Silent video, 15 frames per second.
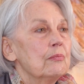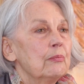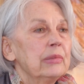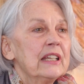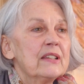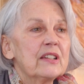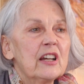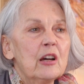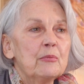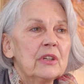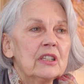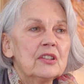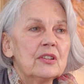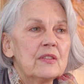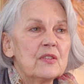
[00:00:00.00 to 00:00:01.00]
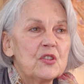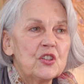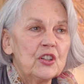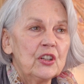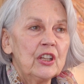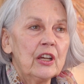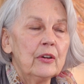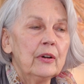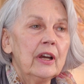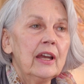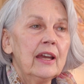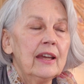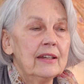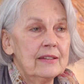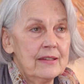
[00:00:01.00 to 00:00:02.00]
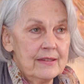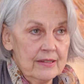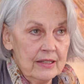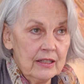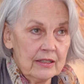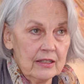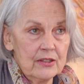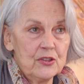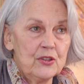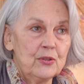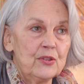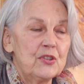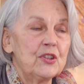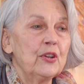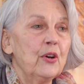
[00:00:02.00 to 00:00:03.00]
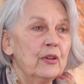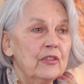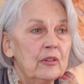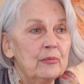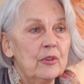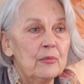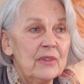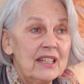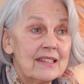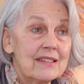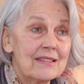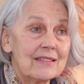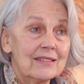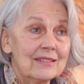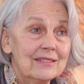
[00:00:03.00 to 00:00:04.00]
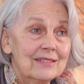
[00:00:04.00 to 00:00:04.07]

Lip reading: Please come into the studio and see it as soon as COVID permits.